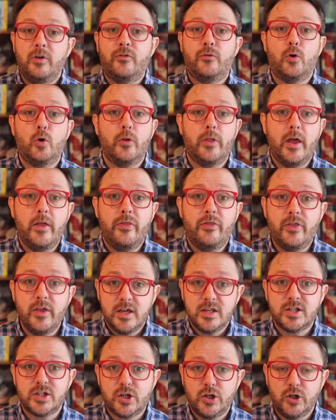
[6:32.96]
Before then,
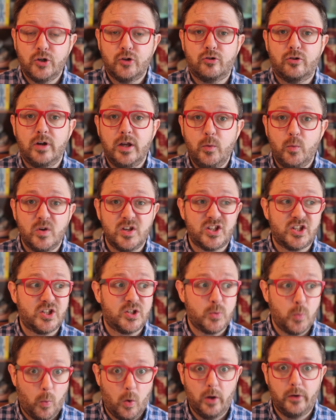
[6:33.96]
this country was
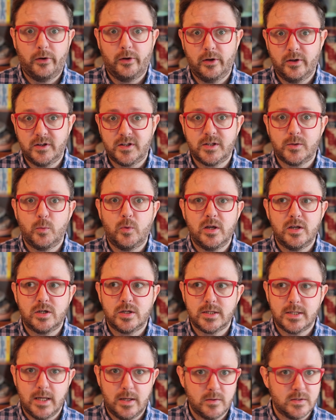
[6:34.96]
swanless,
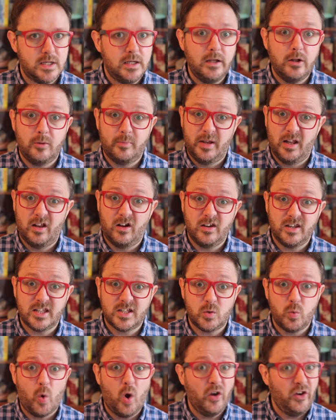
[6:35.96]
which sounds a little bit like
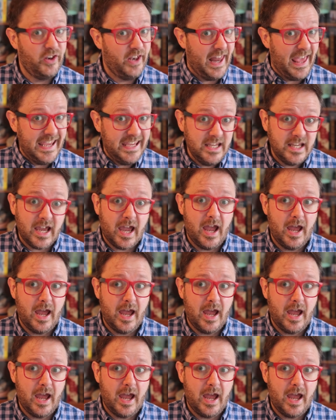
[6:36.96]
Swan Lake.